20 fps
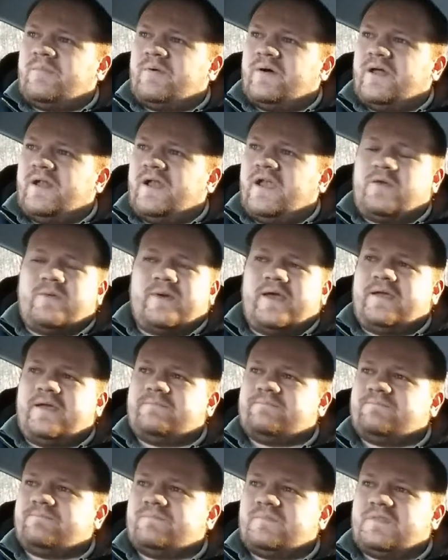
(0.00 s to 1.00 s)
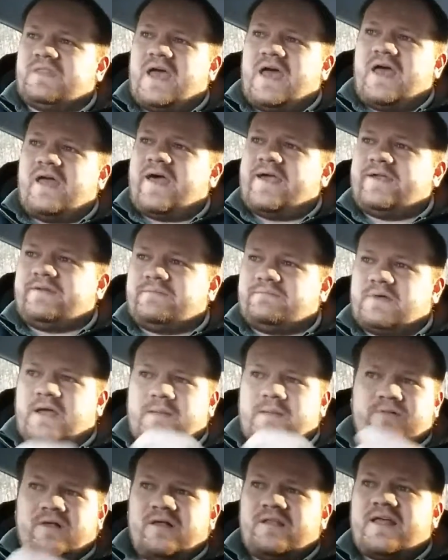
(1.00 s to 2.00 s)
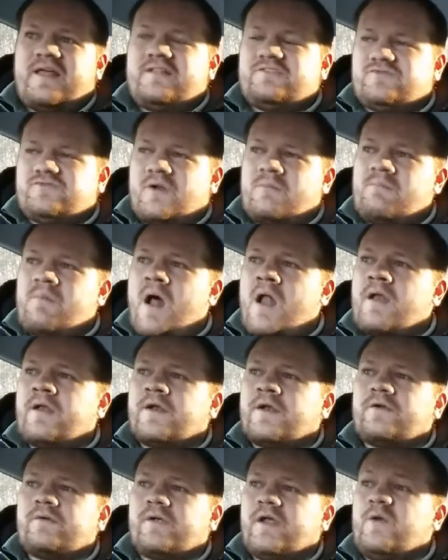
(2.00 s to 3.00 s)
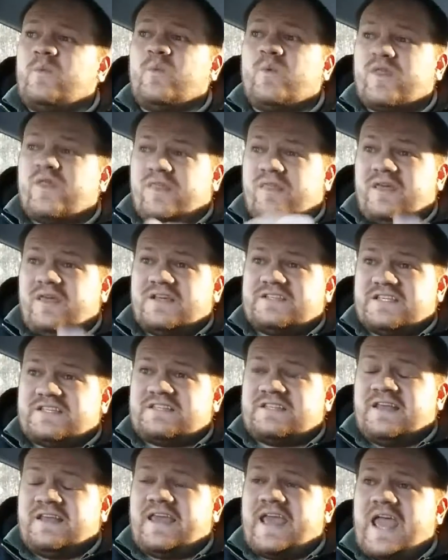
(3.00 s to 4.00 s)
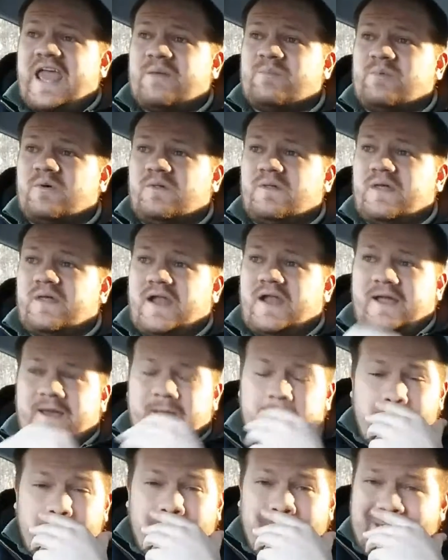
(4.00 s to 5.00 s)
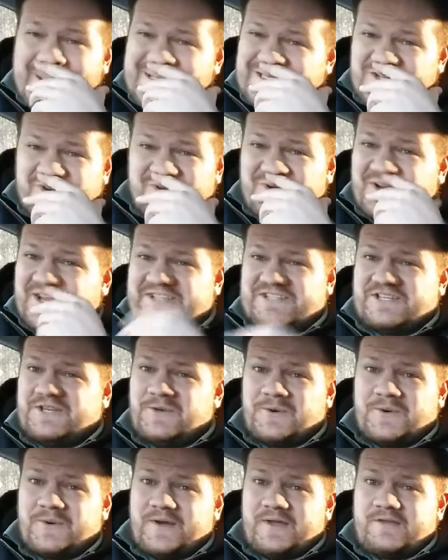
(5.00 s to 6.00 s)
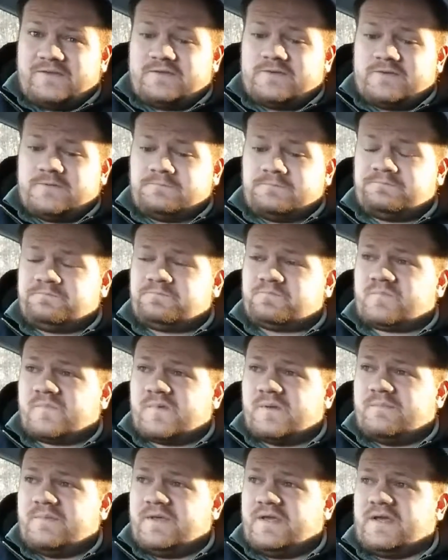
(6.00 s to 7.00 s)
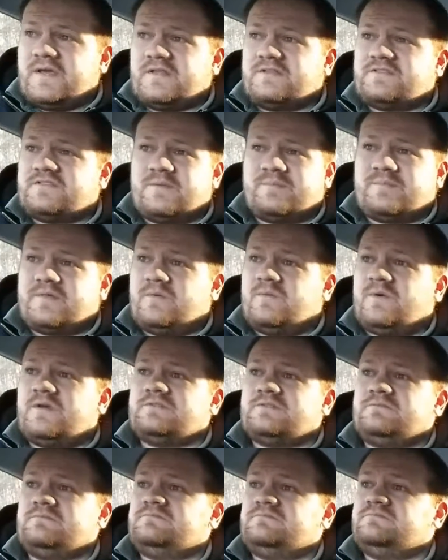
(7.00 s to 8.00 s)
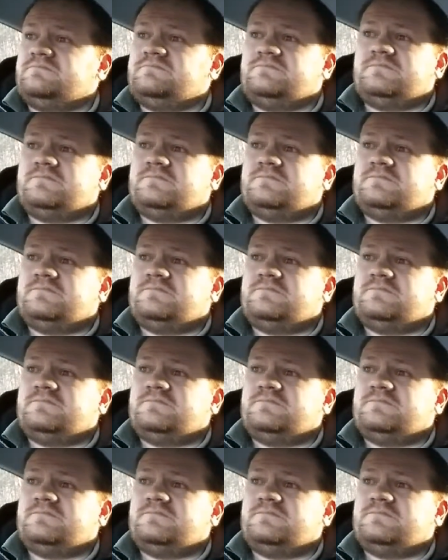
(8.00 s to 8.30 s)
But anyway, that I plugged that drum monitor in with the existing cable, and I got all kinds of crazy noise because something wasn't